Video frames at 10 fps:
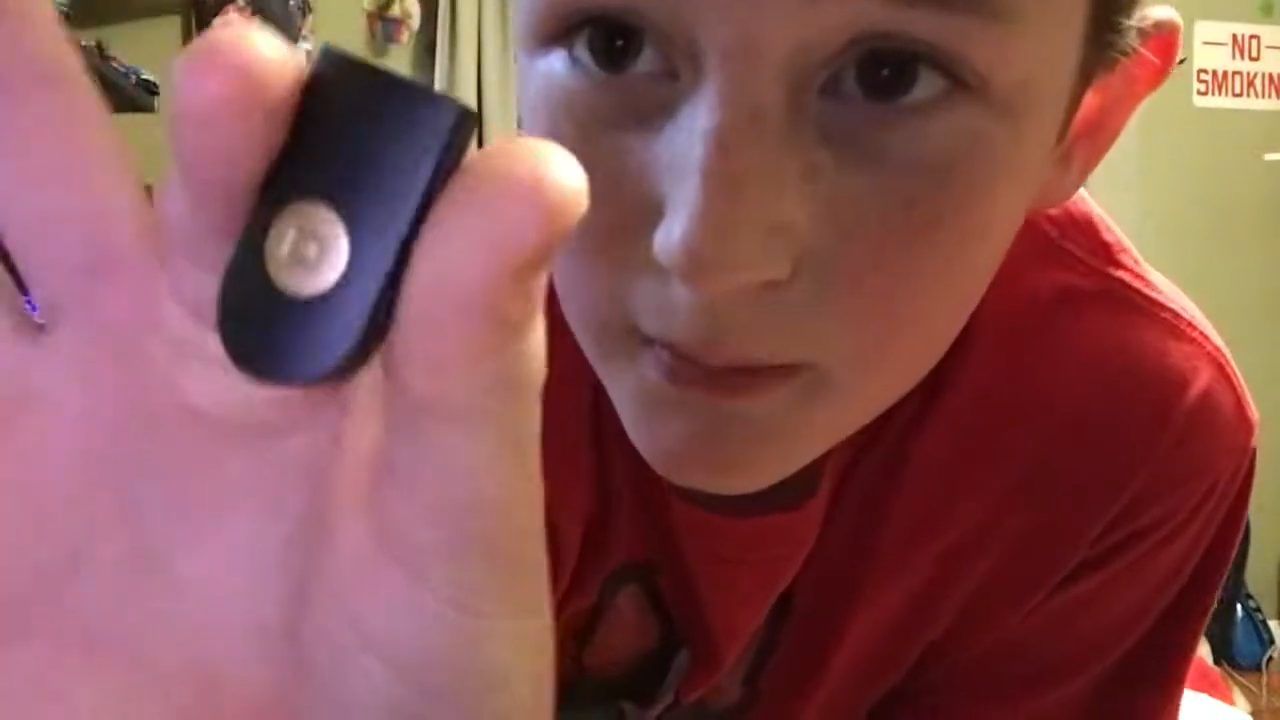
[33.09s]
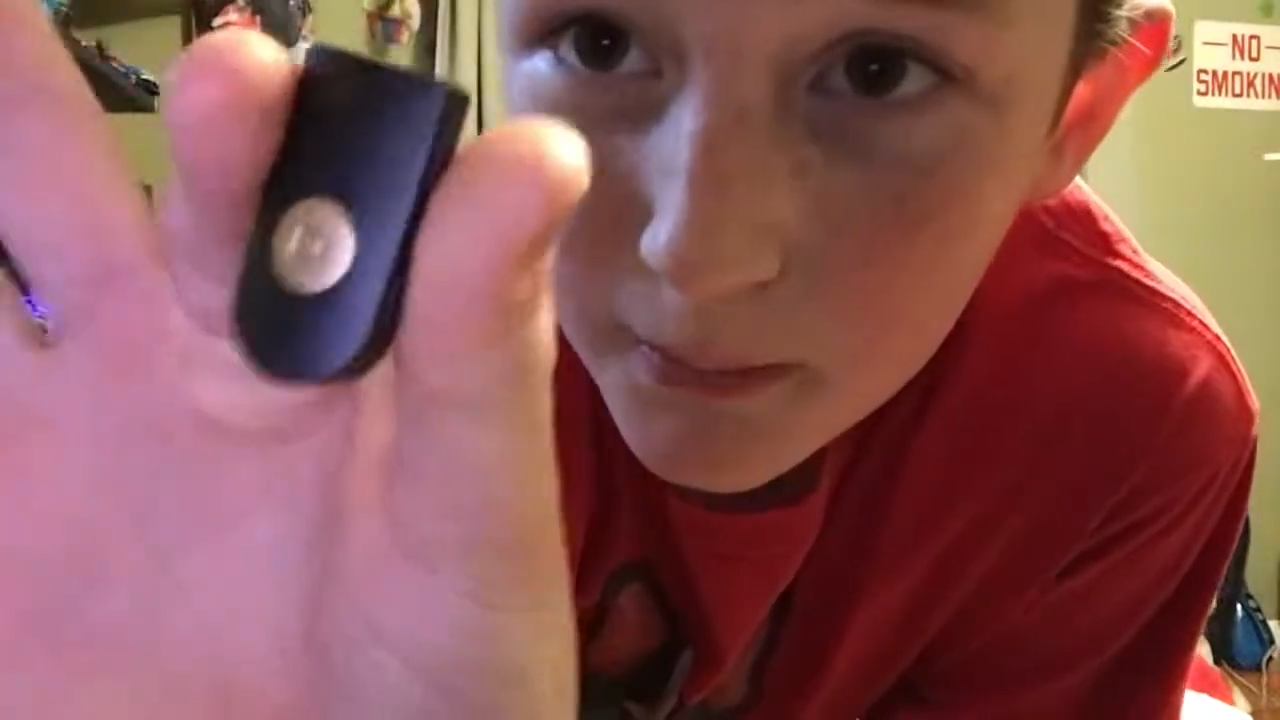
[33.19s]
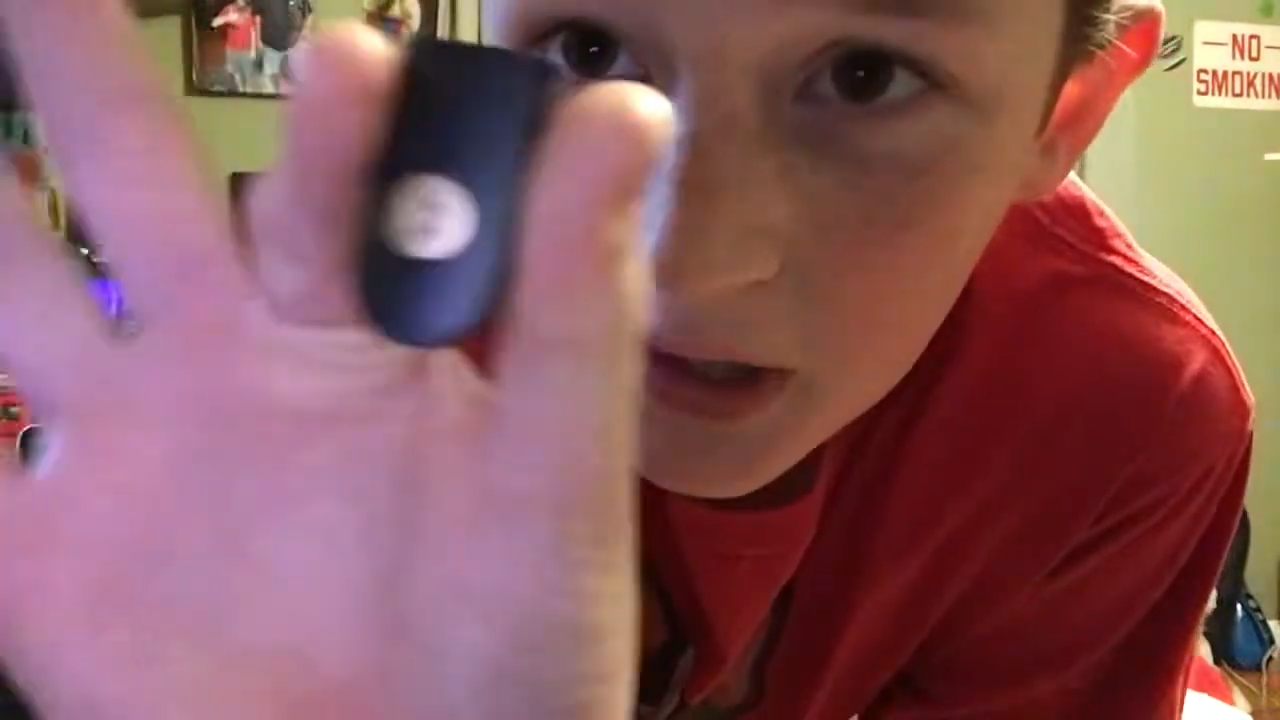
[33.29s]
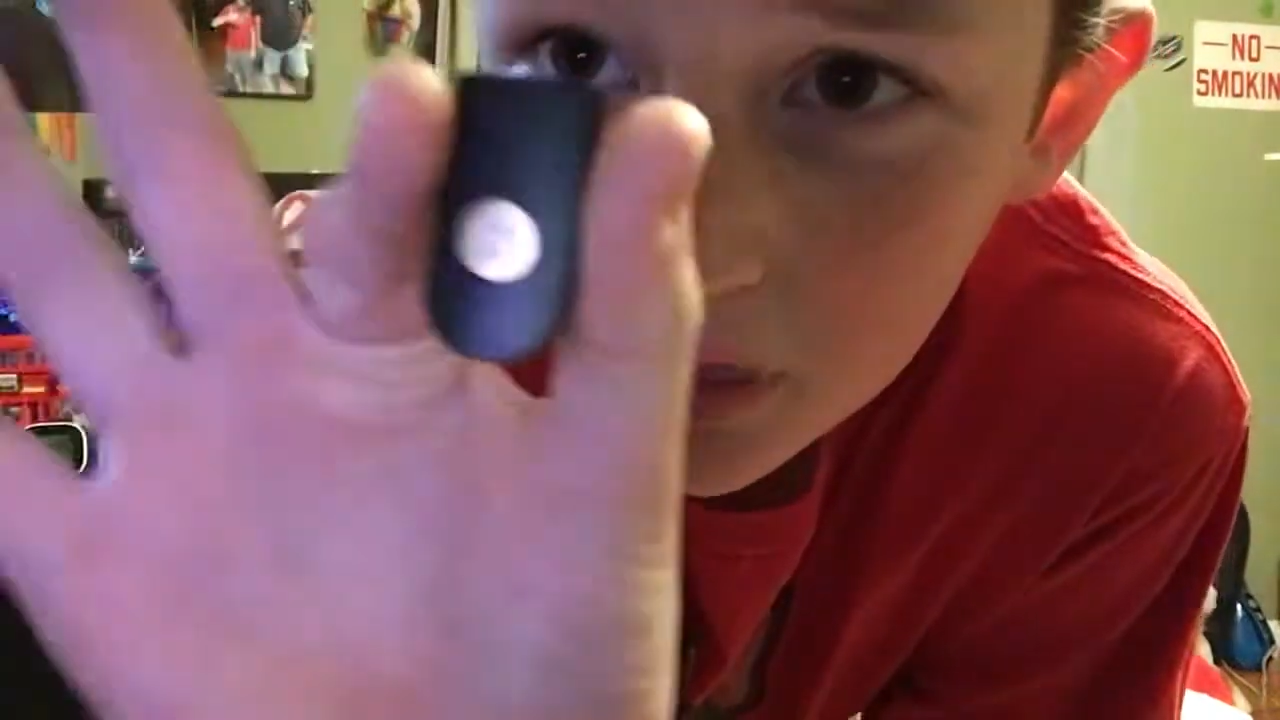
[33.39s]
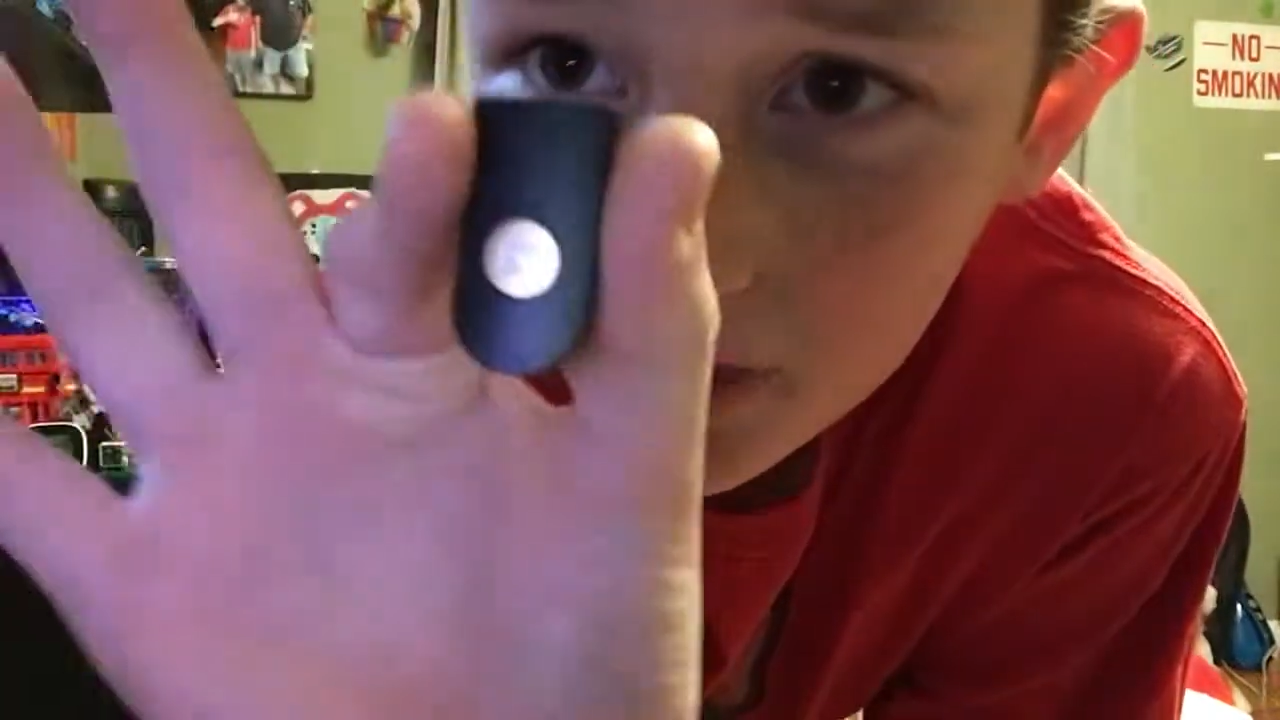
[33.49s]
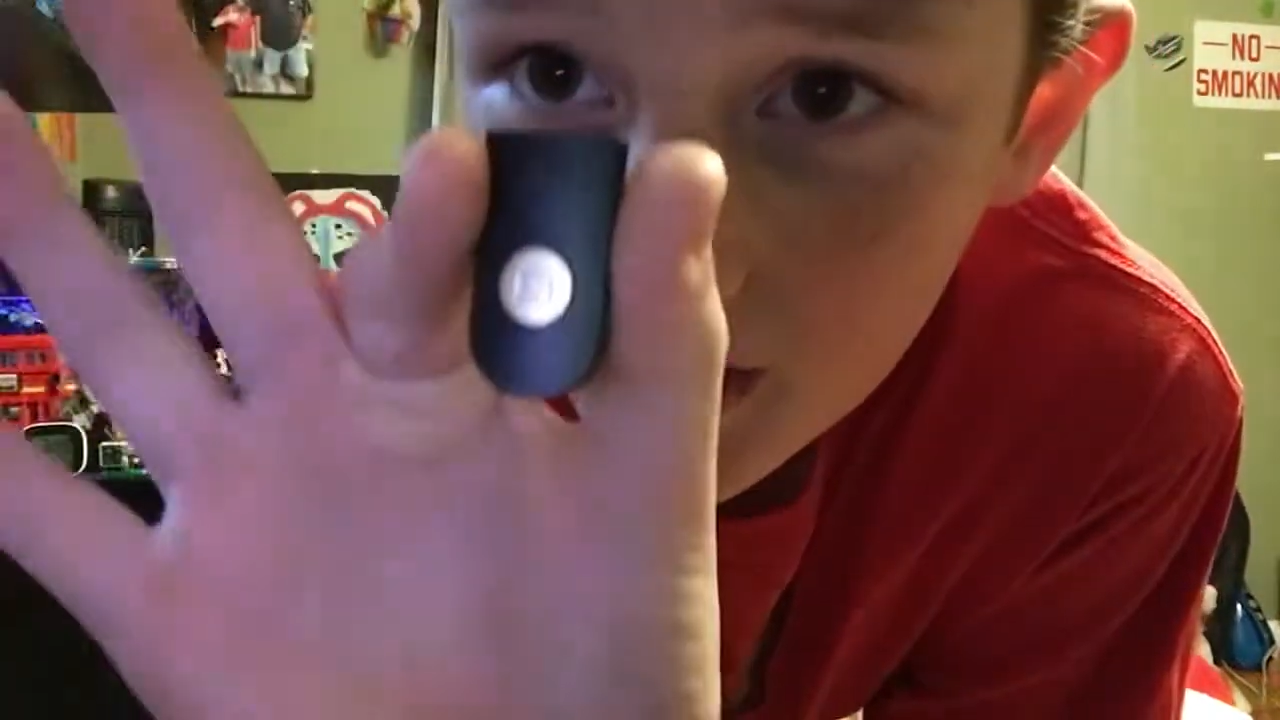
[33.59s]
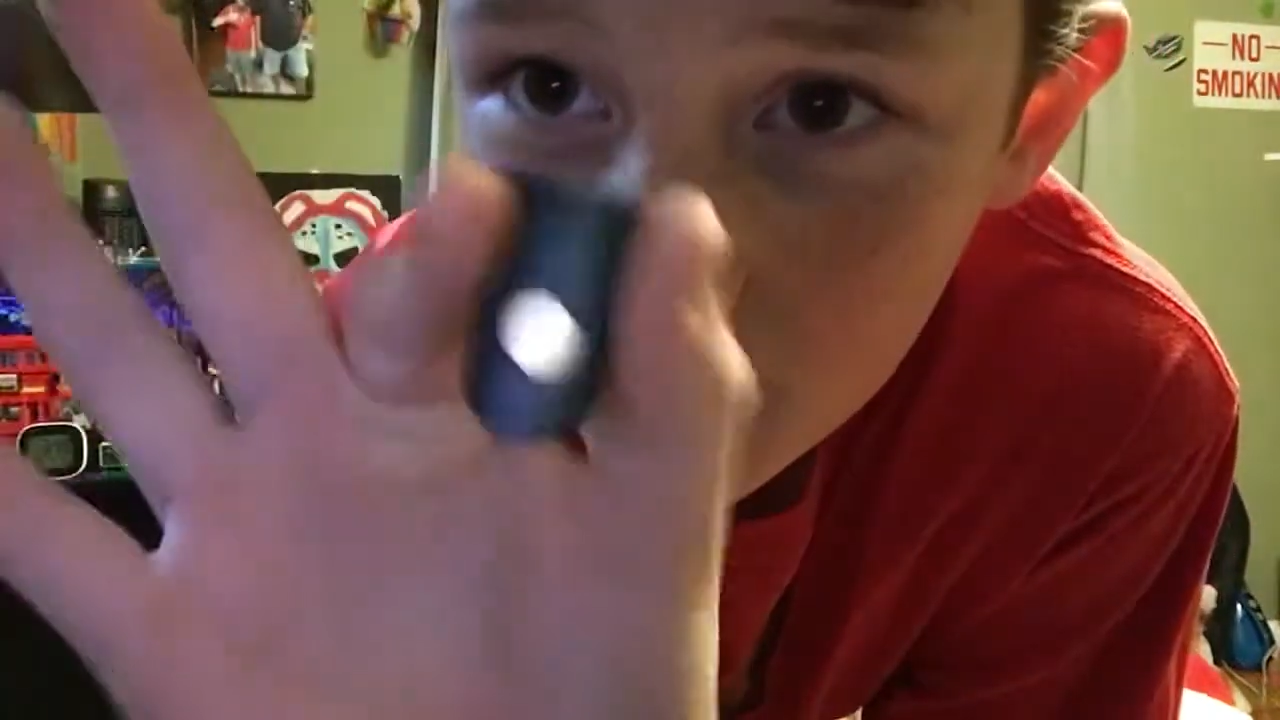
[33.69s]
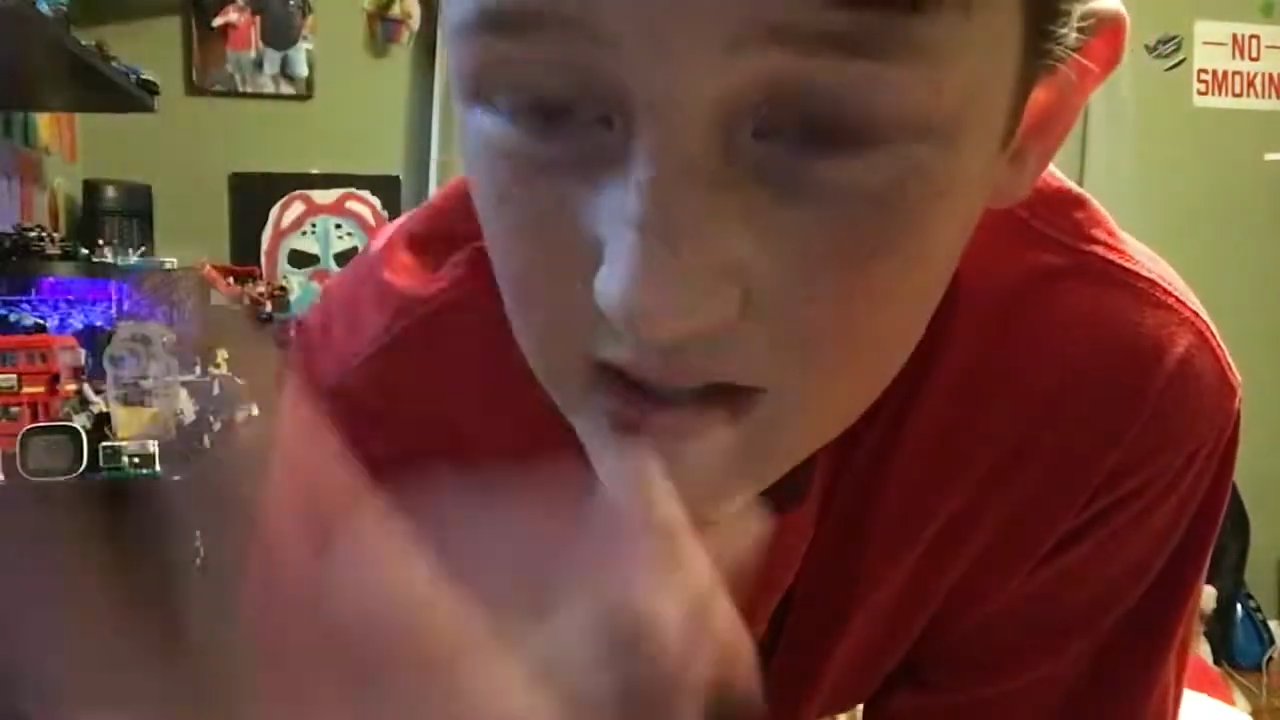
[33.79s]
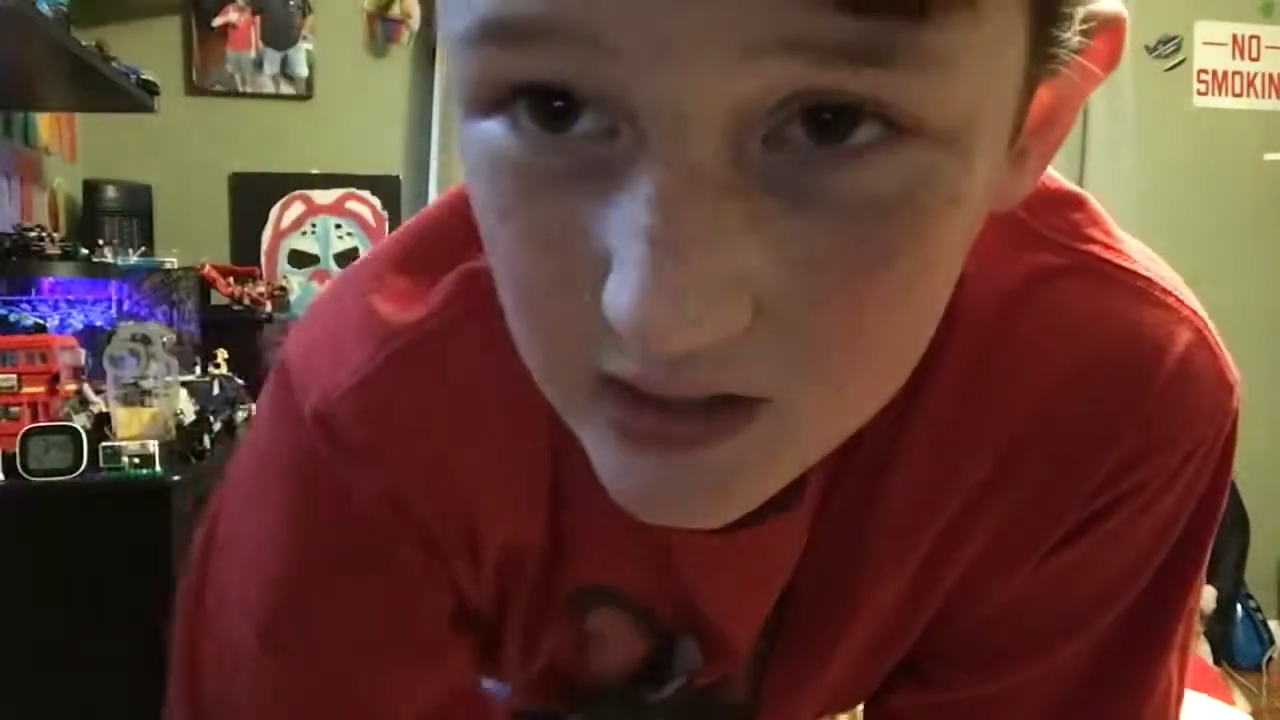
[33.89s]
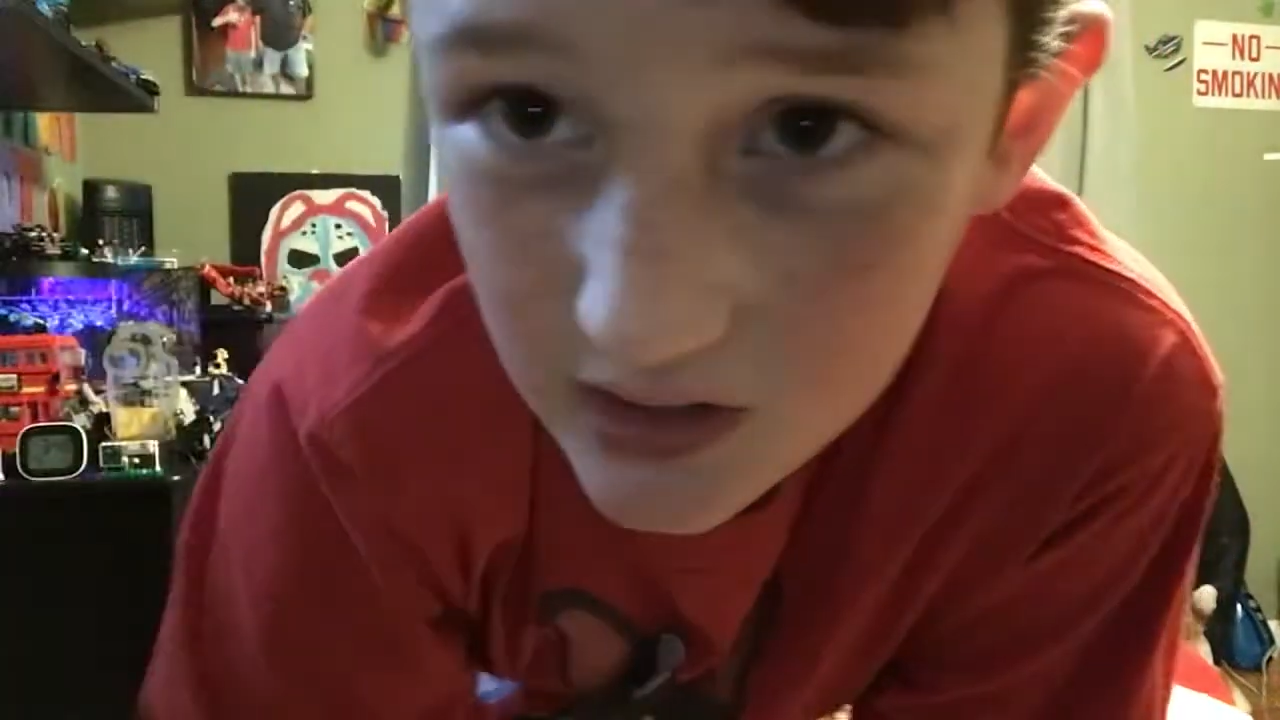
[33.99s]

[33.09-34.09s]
button thingy